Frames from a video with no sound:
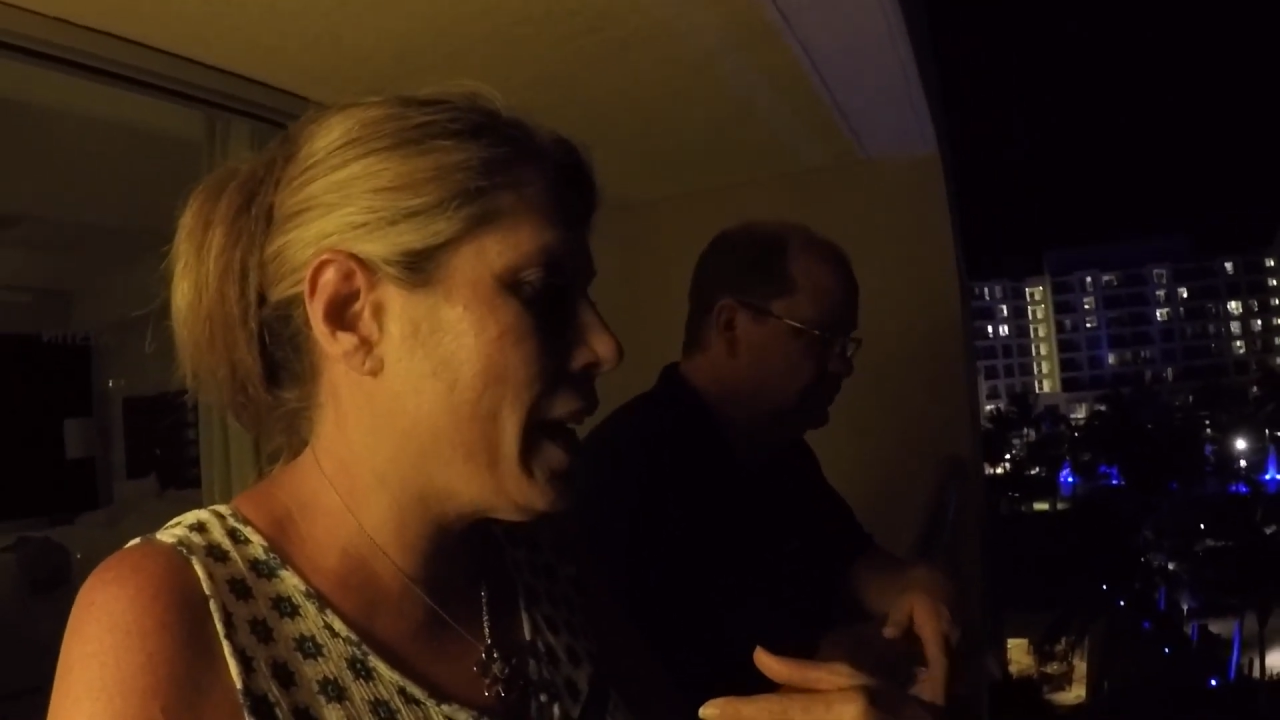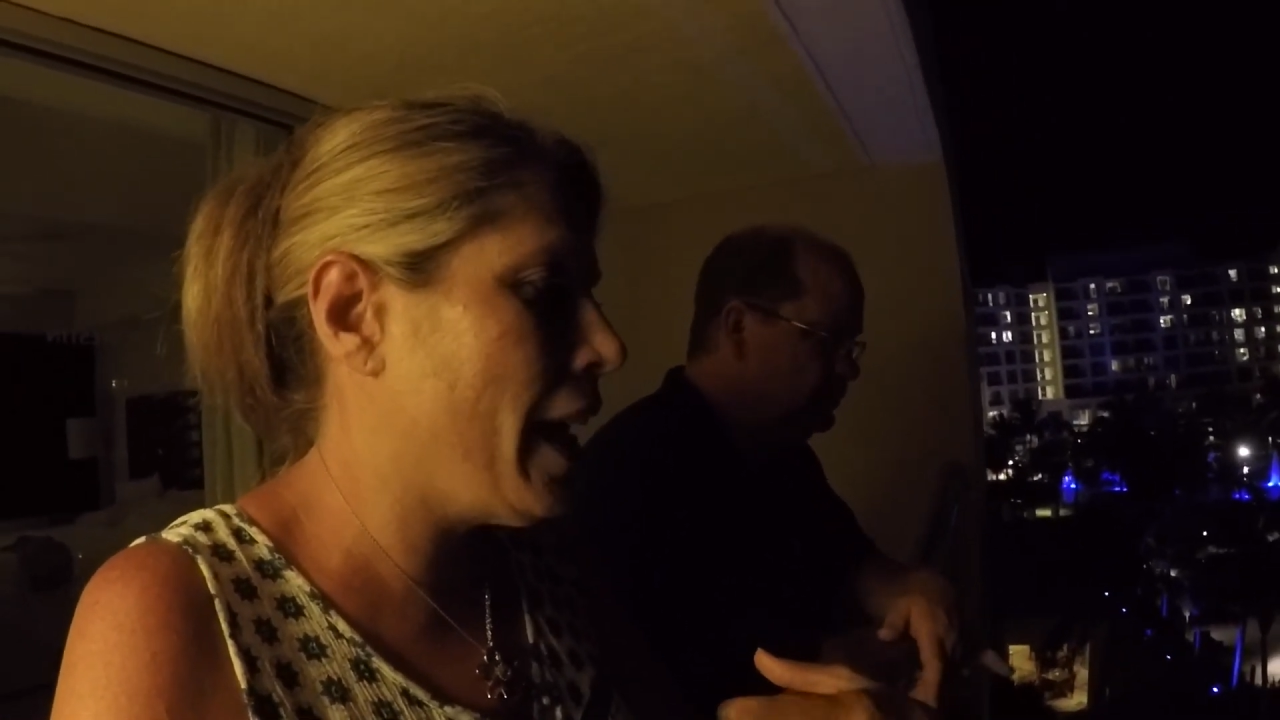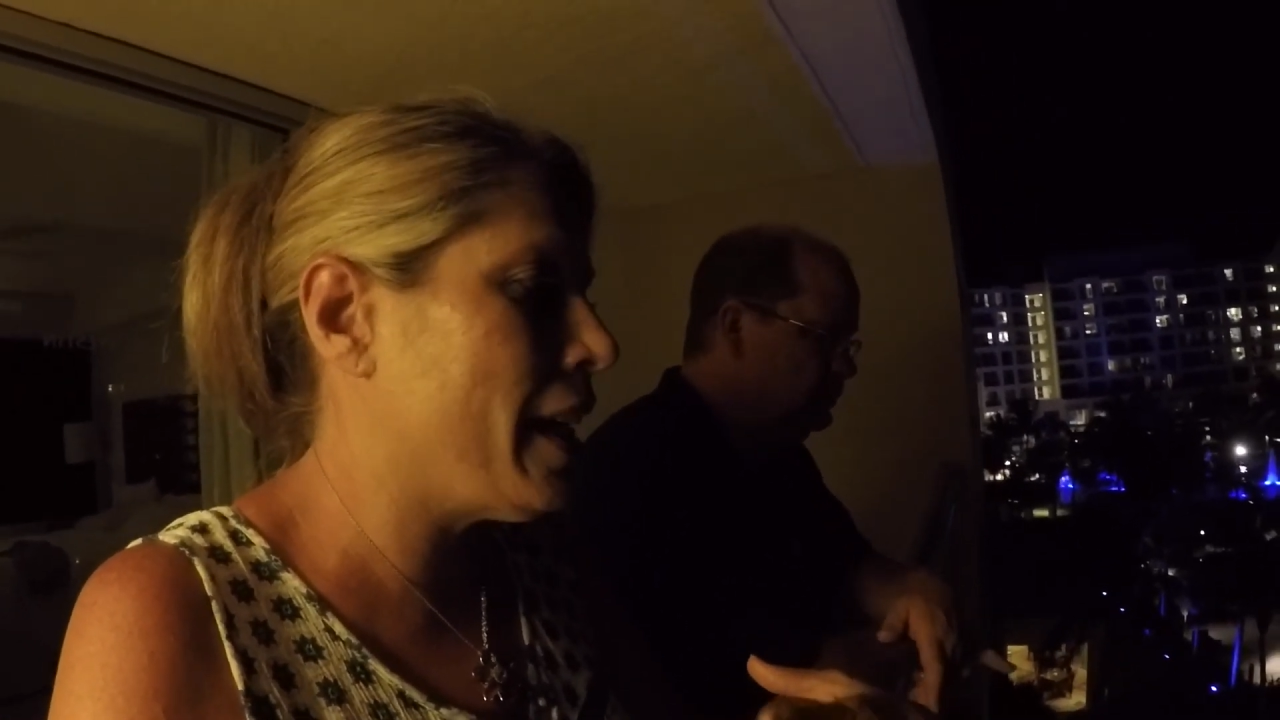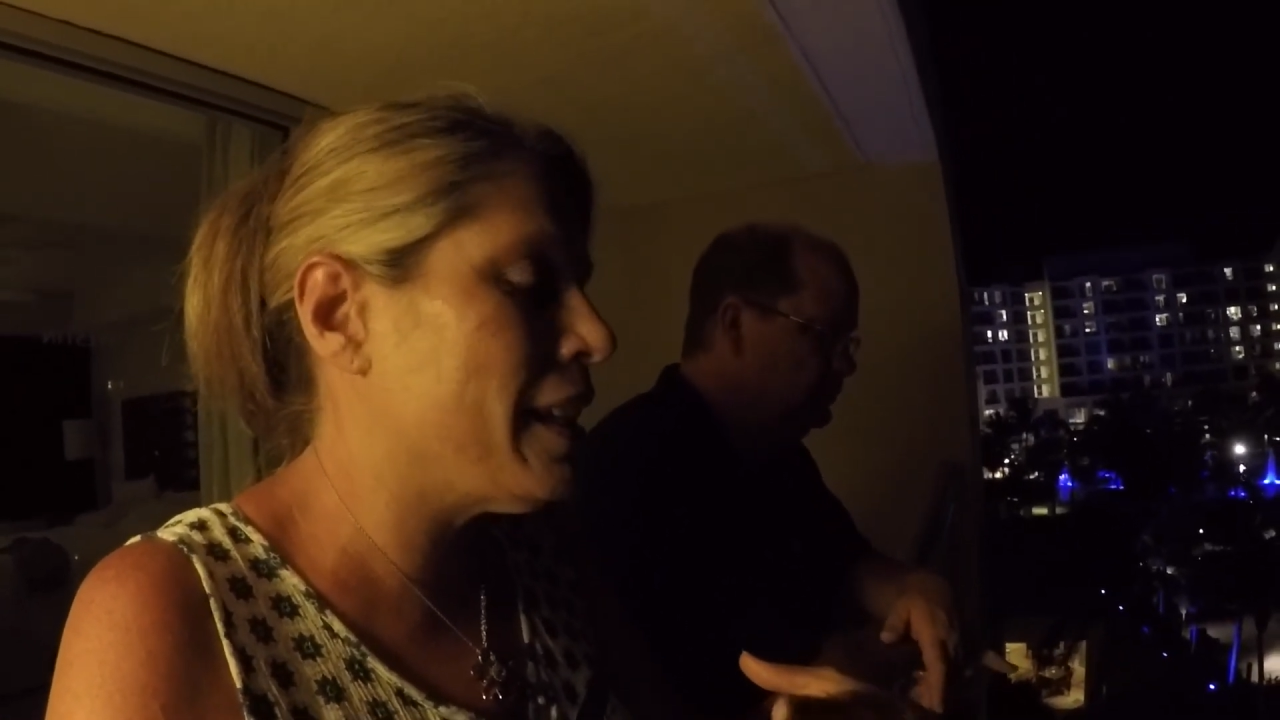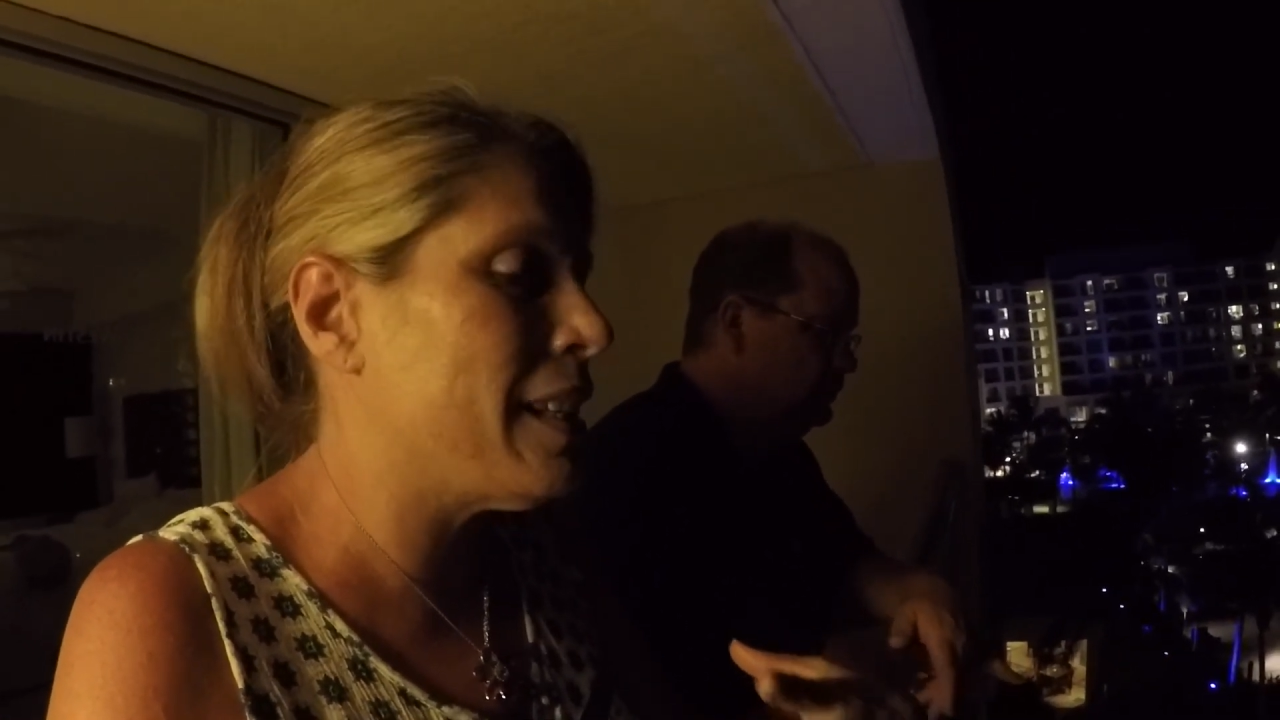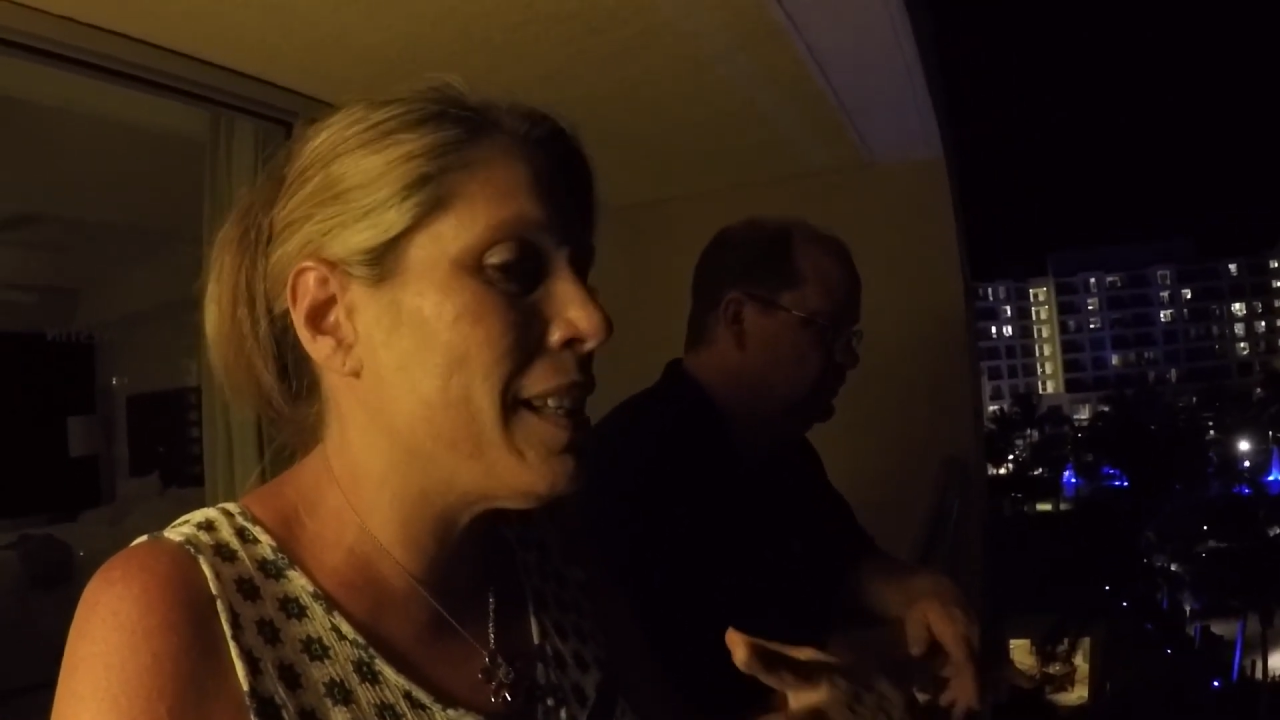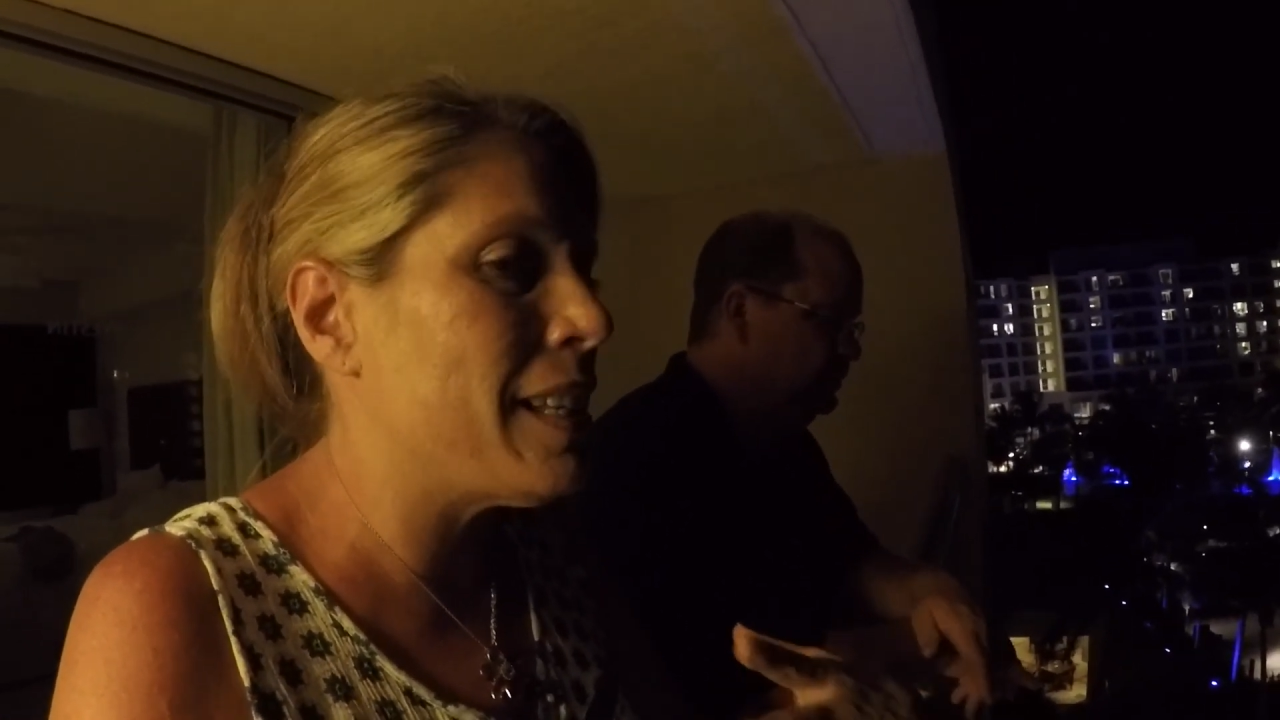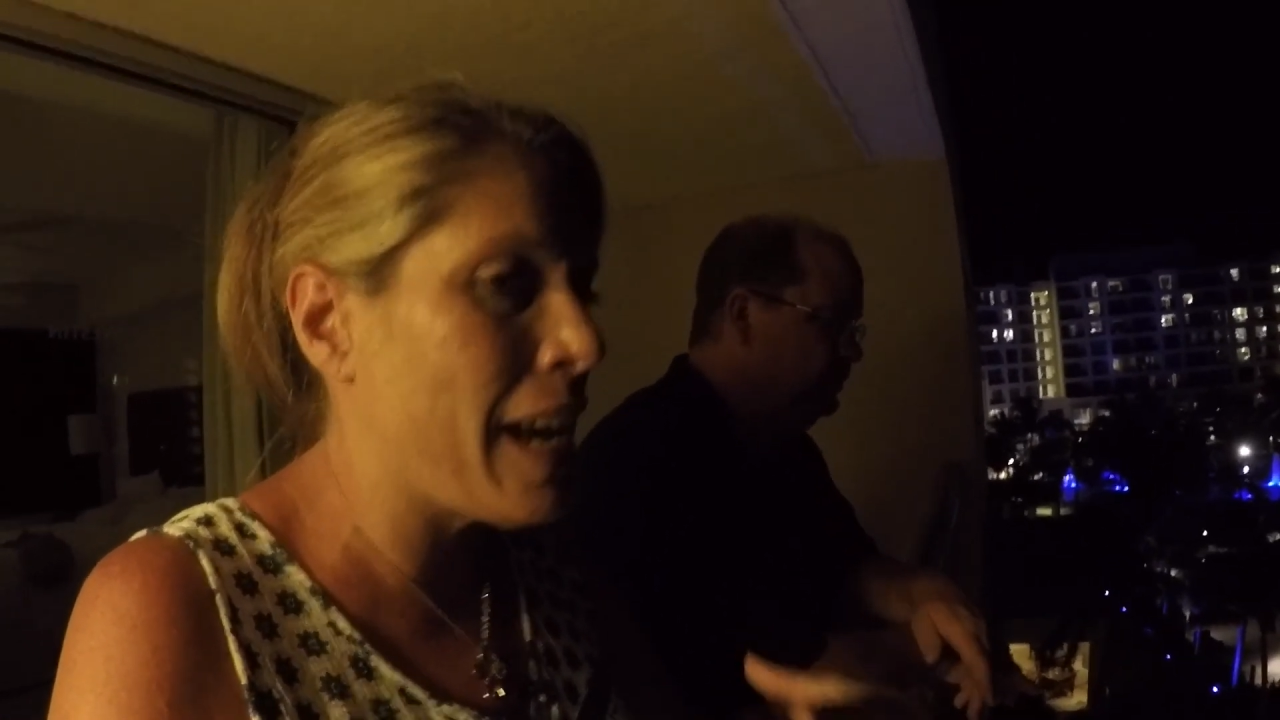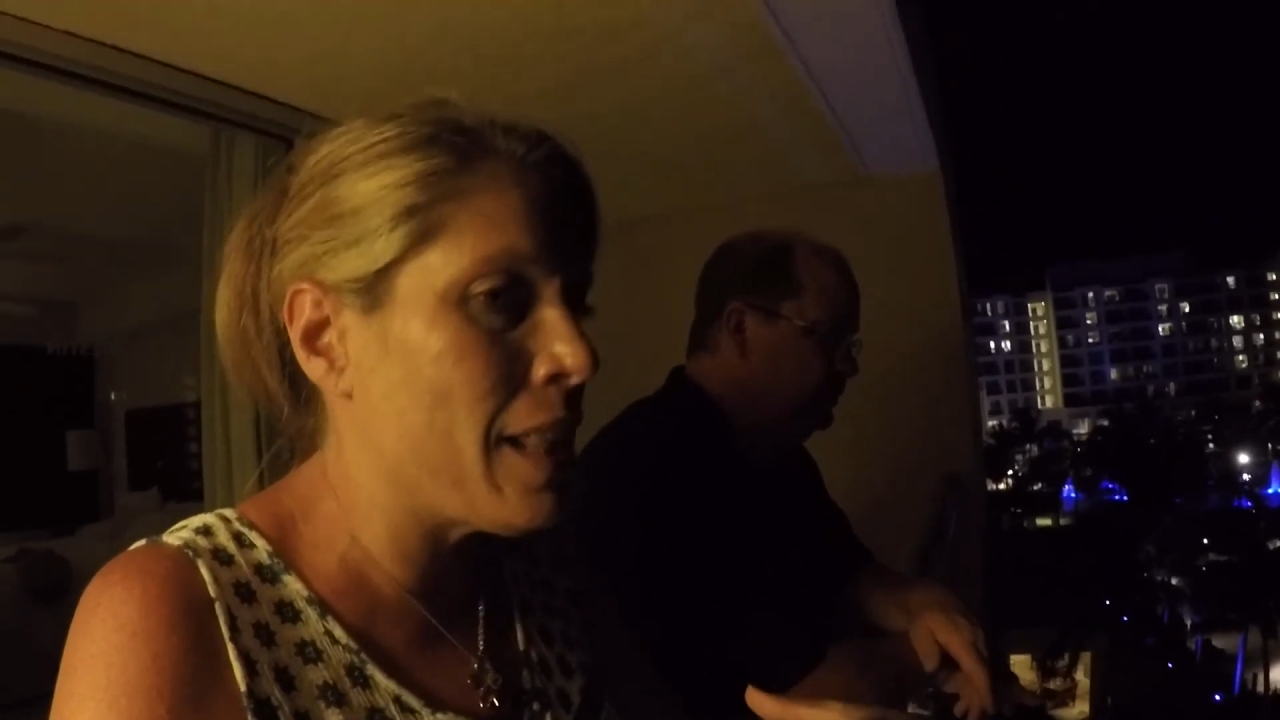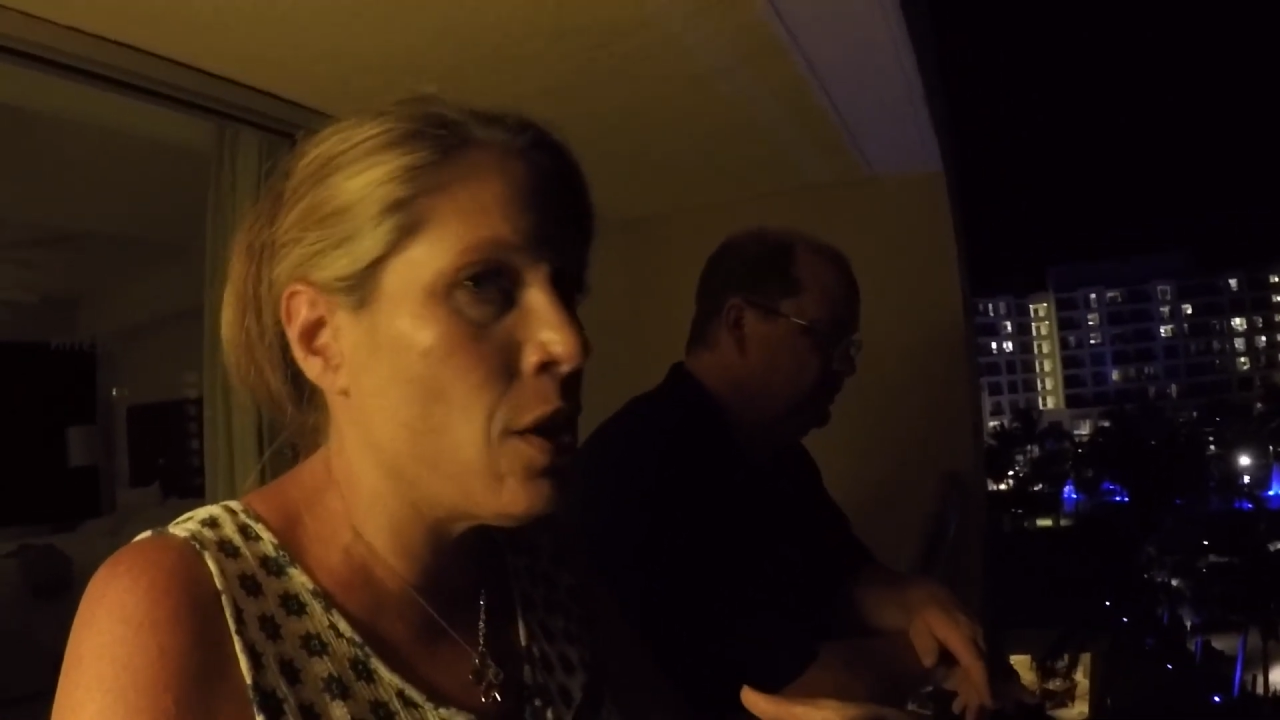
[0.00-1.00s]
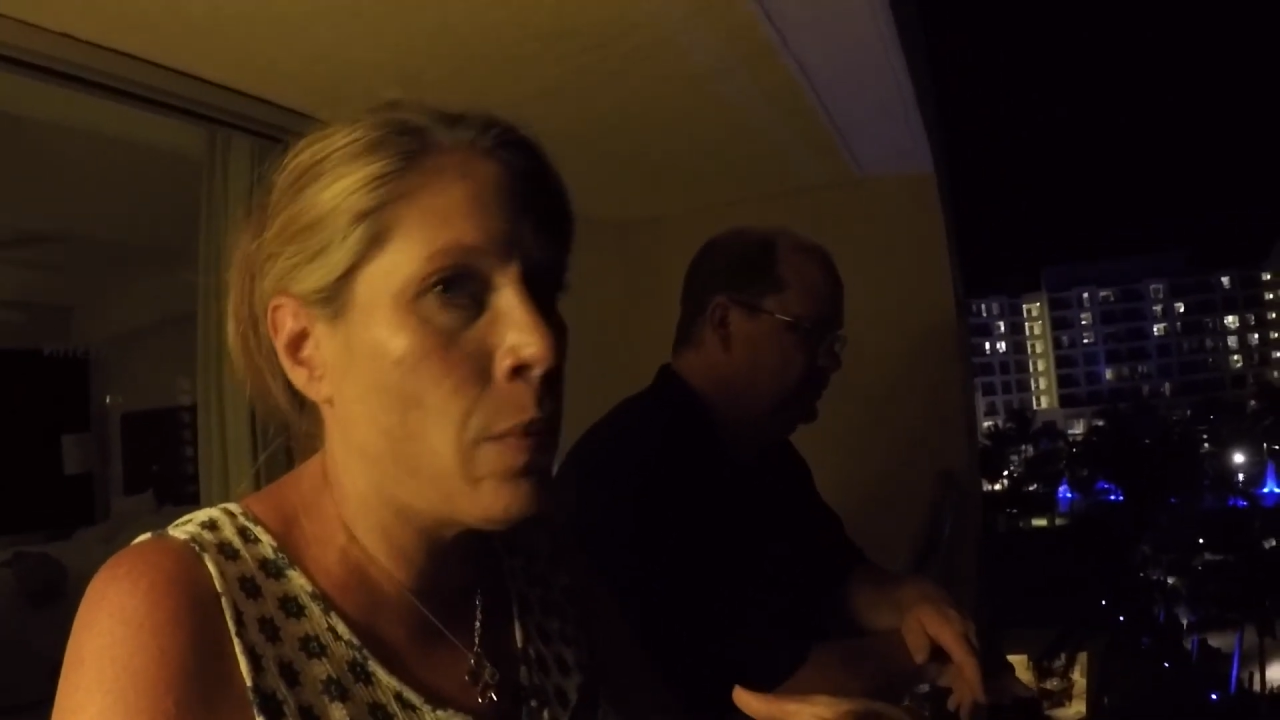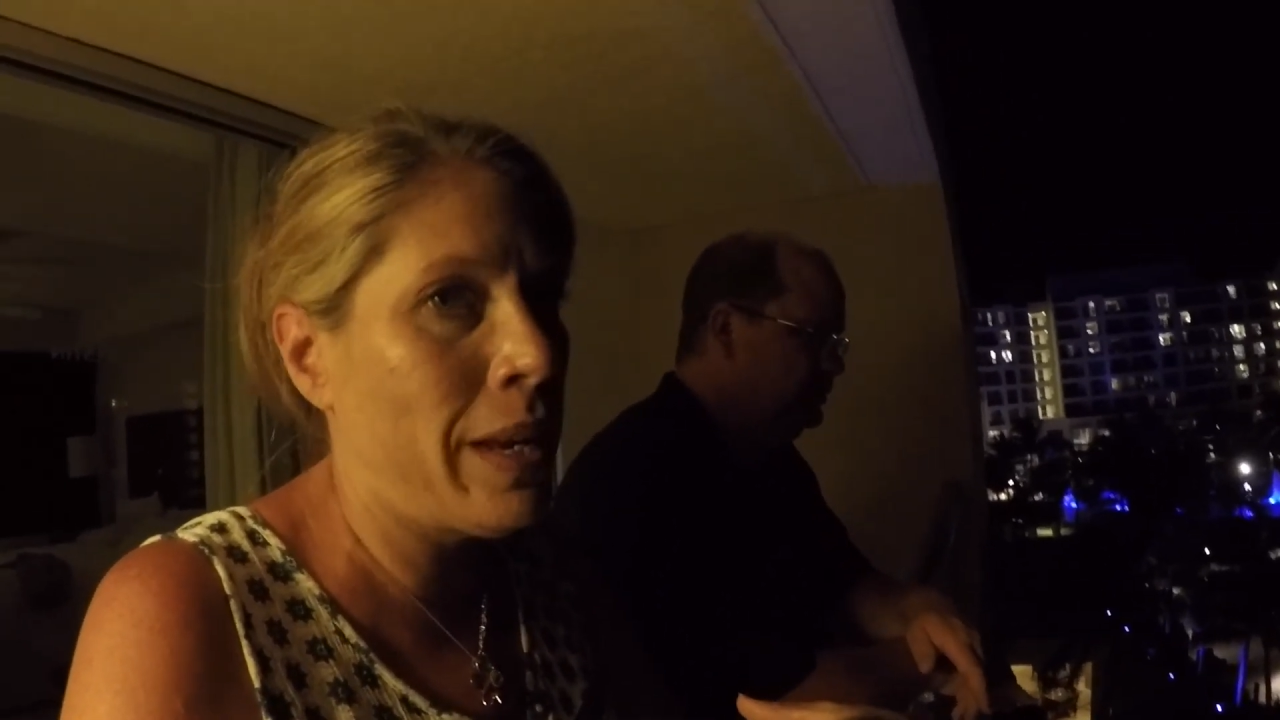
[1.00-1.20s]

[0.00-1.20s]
I can't stand the